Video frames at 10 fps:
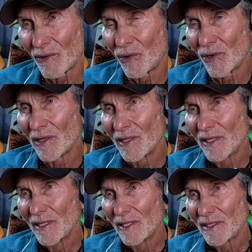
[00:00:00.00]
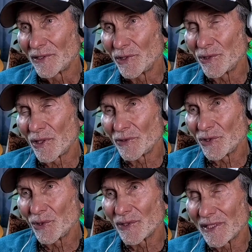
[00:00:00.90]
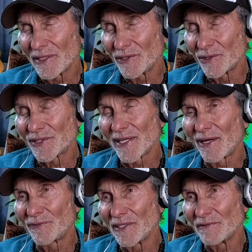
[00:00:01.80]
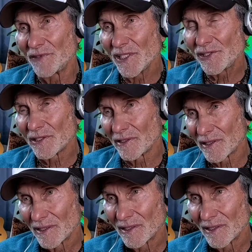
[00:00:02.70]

or, you yourself envisioned